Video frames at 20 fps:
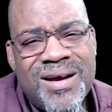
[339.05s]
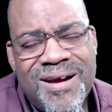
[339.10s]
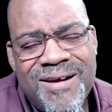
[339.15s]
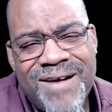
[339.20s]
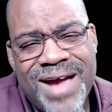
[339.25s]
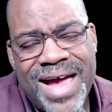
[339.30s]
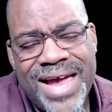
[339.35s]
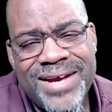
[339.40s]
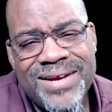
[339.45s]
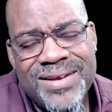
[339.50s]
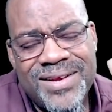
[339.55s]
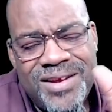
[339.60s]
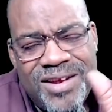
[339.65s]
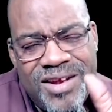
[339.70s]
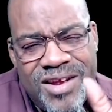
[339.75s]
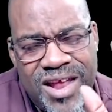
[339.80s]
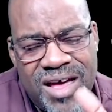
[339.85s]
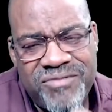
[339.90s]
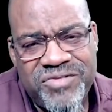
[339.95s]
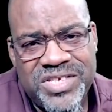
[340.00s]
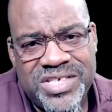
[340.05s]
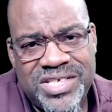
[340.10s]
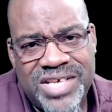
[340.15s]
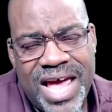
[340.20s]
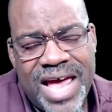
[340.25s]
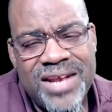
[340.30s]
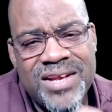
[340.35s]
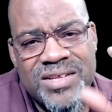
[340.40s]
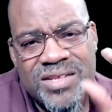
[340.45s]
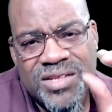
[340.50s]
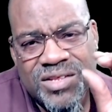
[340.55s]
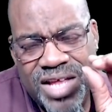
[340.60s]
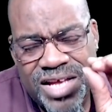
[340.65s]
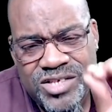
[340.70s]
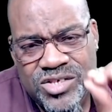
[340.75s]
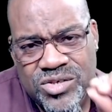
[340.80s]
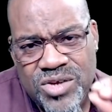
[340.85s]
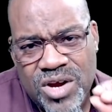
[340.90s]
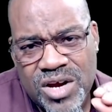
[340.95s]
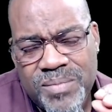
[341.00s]
All right, enough said.
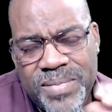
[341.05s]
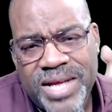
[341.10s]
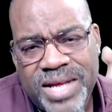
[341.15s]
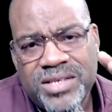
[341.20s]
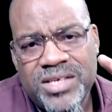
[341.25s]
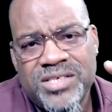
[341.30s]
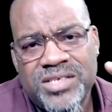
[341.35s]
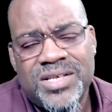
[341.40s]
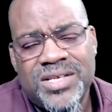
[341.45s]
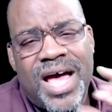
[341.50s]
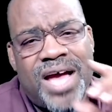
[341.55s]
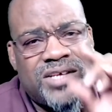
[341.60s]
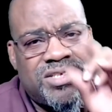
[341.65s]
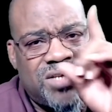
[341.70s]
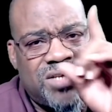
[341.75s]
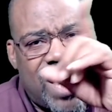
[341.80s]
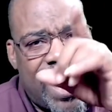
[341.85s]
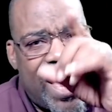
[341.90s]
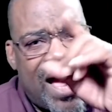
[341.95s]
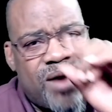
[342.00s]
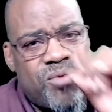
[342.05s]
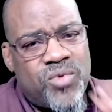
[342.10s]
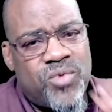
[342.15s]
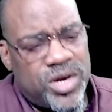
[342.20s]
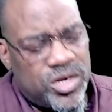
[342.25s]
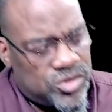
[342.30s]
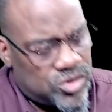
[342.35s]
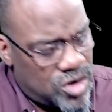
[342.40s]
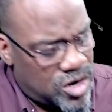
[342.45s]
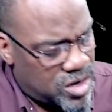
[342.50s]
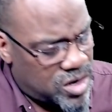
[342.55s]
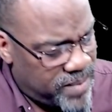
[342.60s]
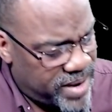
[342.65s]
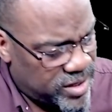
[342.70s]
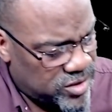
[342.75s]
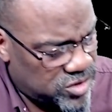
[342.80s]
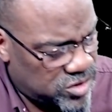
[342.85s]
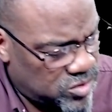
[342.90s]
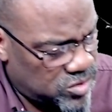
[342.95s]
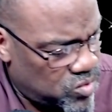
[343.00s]
Let's talk about the stocks that I want to talk
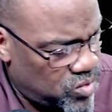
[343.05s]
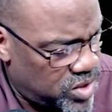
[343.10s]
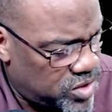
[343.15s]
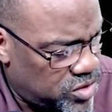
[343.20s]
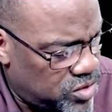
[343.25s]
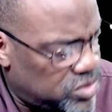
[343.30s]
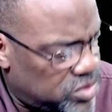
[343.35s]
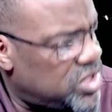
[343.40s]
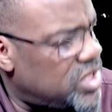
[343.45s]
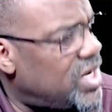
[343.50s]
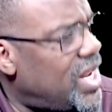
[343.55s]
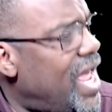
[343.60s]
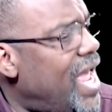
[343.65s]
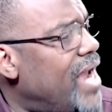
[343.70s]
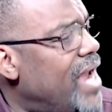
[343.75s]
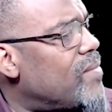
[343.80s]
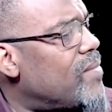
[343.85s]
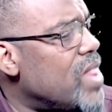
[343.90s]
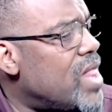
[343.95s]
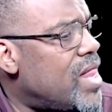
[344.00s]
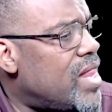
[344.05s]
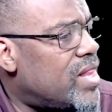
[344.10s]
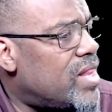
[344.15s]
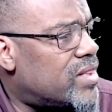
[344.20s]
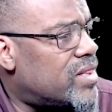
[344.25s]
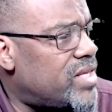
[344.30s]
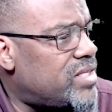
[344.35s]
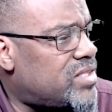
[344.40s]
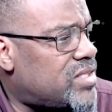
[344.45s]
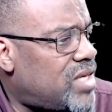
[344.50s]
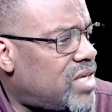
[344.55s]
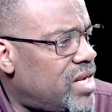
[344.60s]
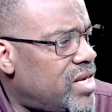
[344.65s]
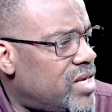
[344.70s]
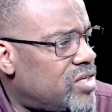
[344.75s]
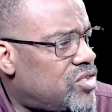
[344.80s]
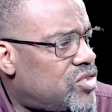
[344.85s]
about with you today. Let's get